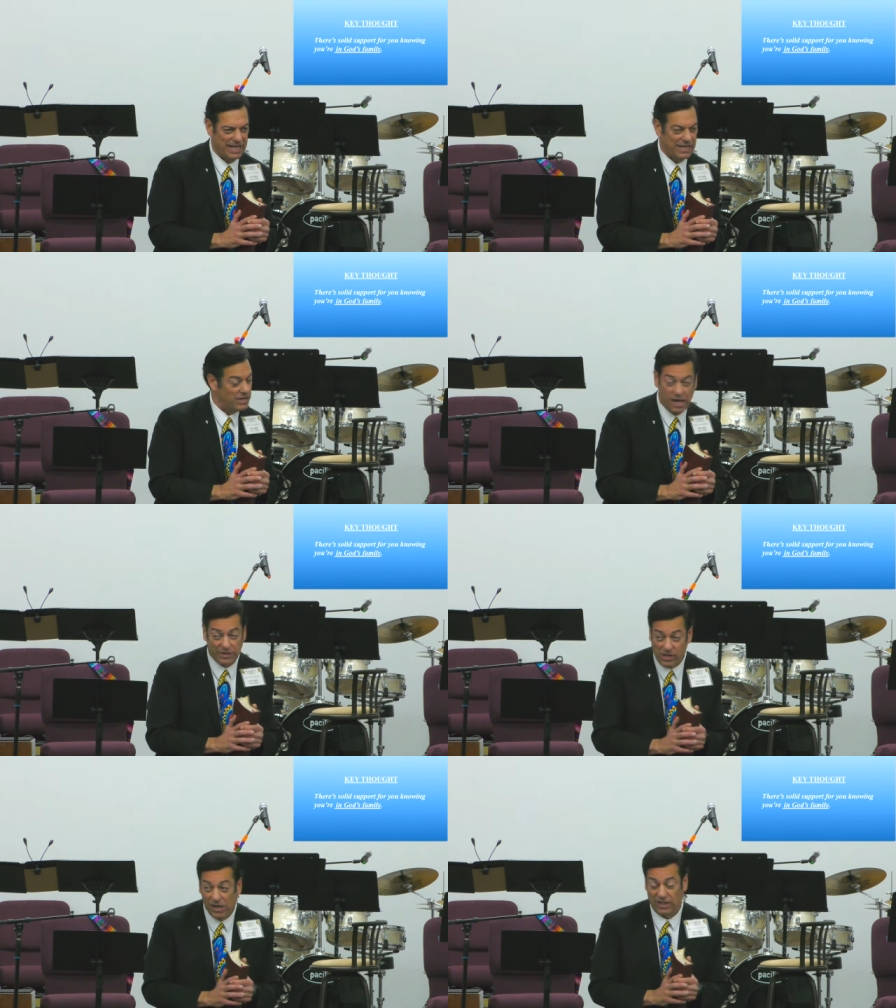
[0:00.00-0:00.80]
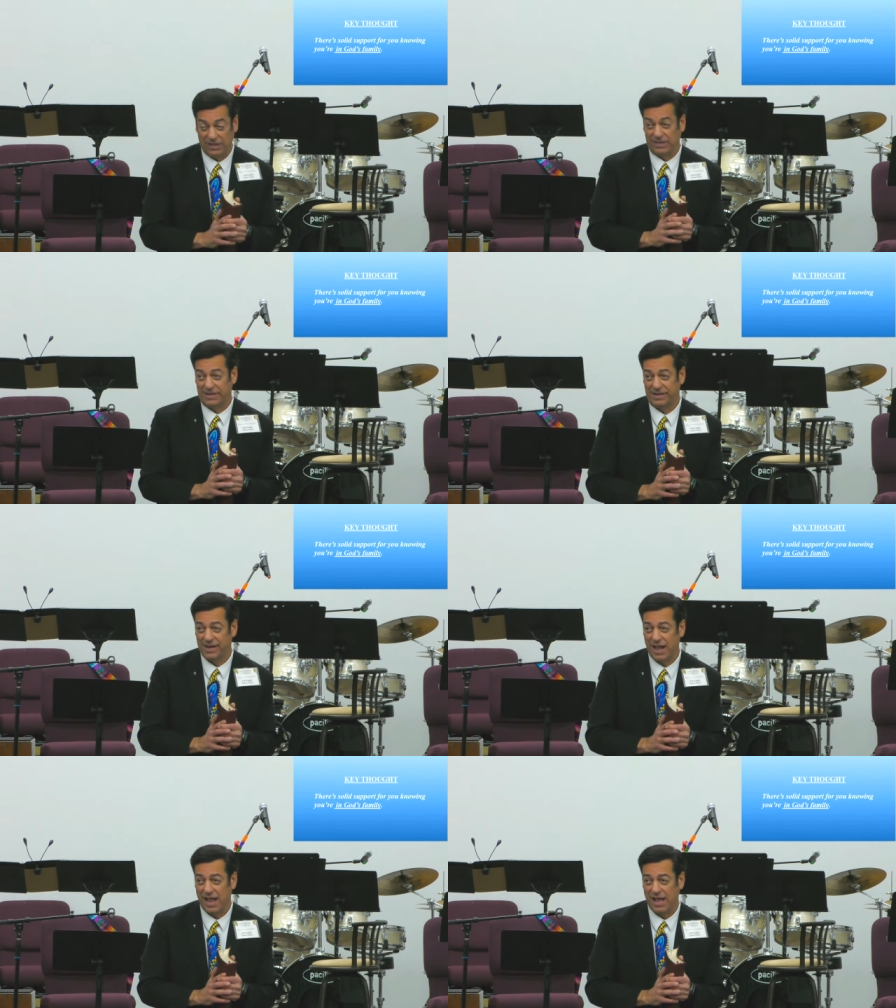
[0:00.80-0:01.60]
Not at all.
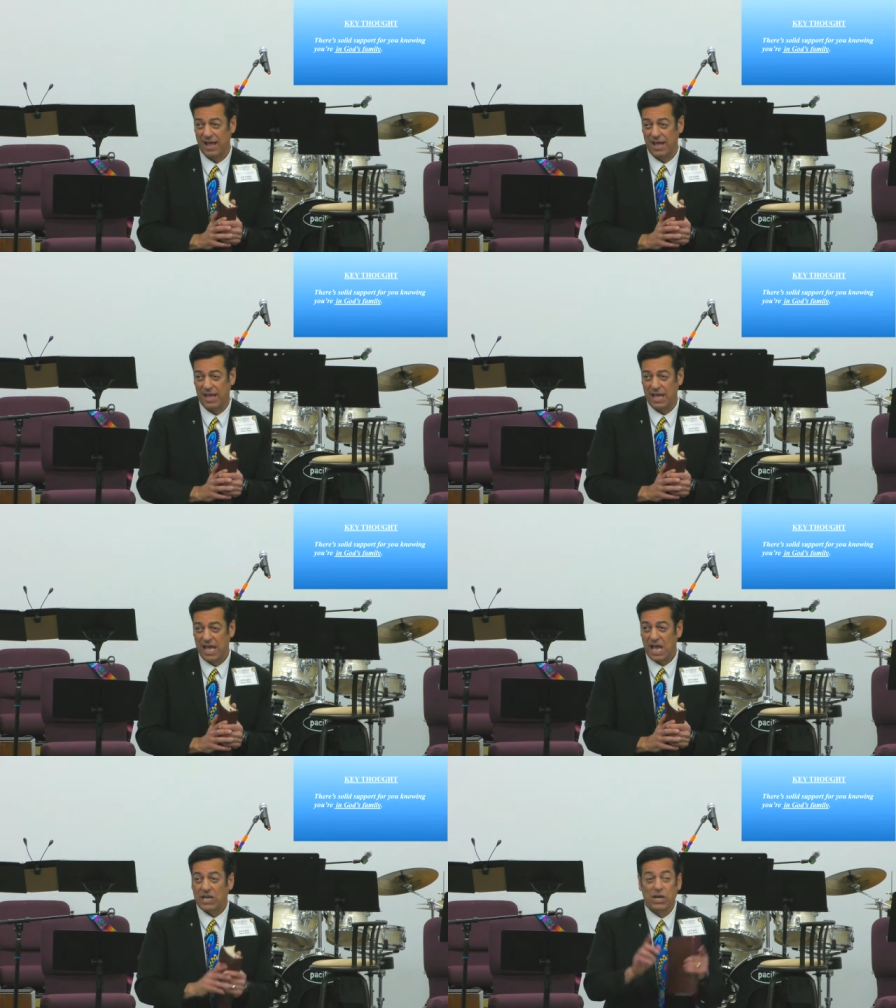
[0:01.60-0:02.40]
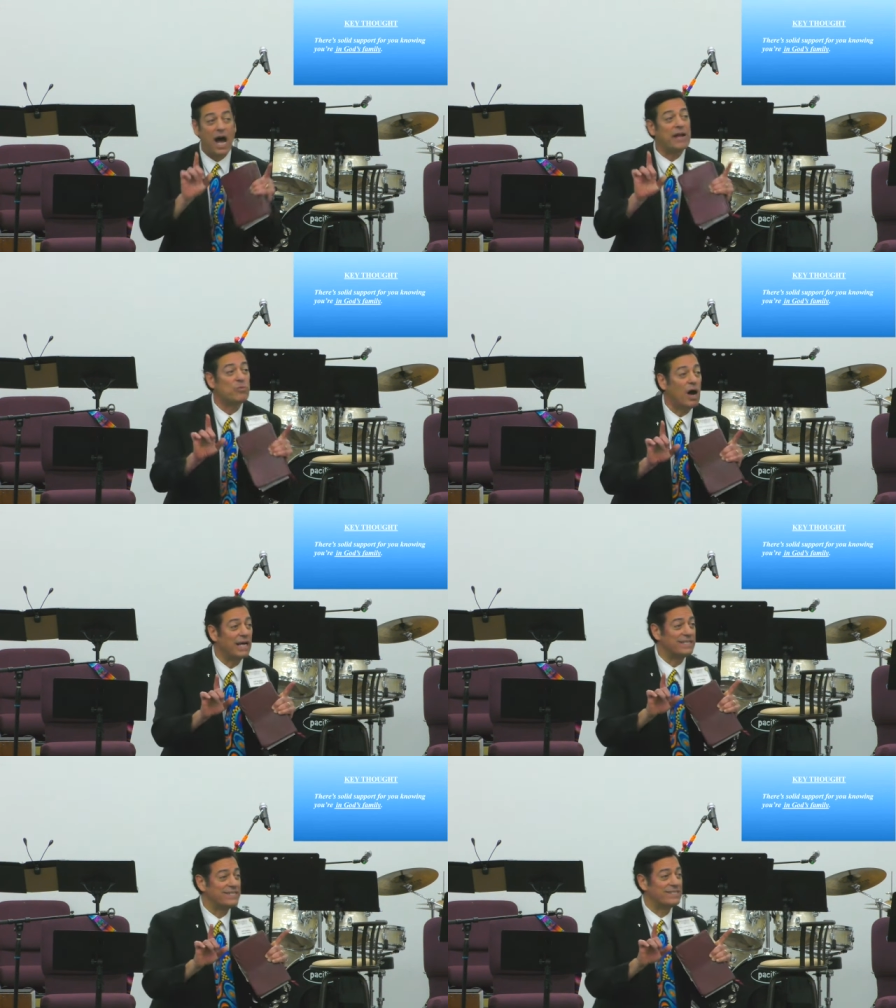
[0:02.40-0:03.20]
God
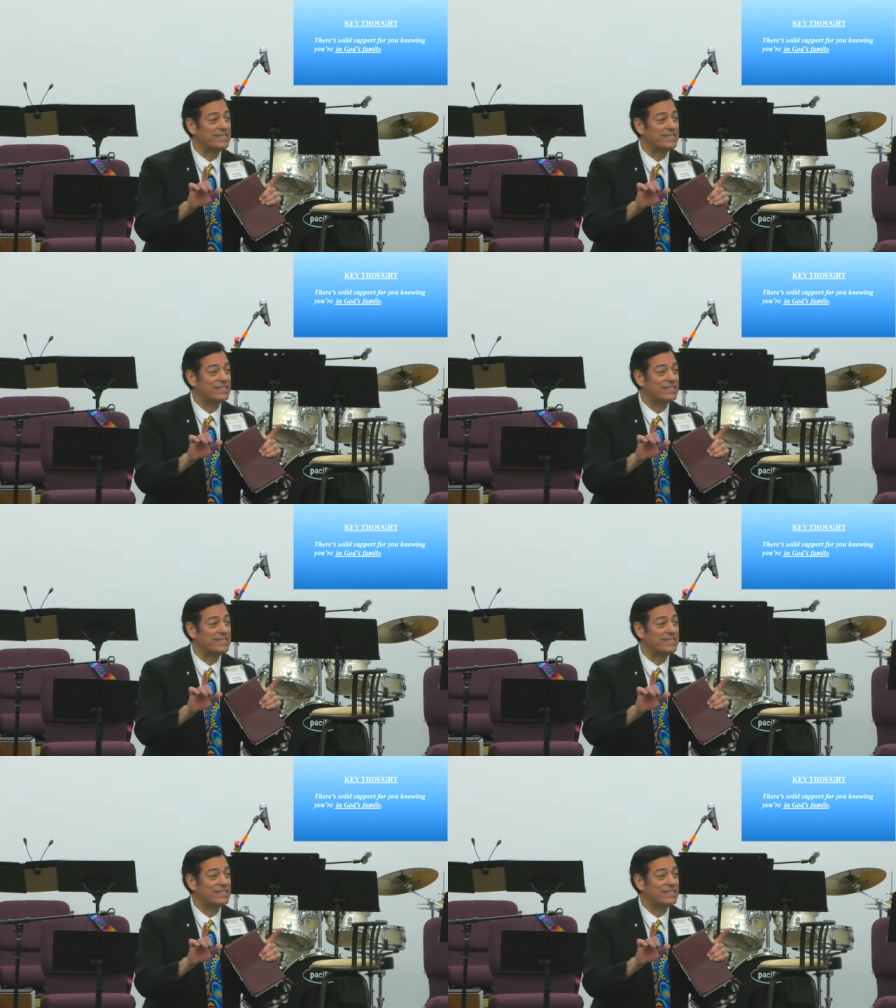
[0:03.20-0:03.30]
wants